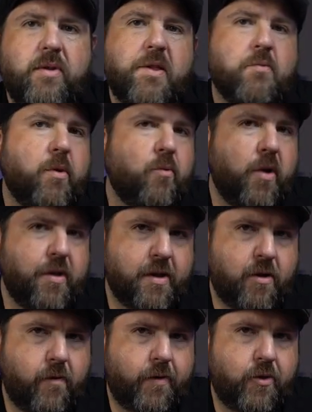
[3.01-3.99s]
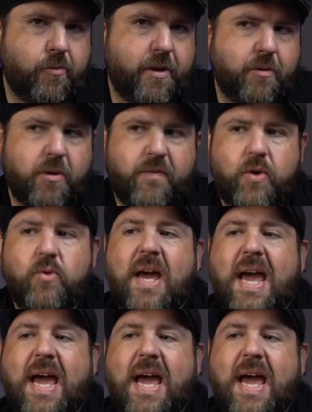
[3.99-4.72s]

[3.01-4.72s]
This one was sent over to me to review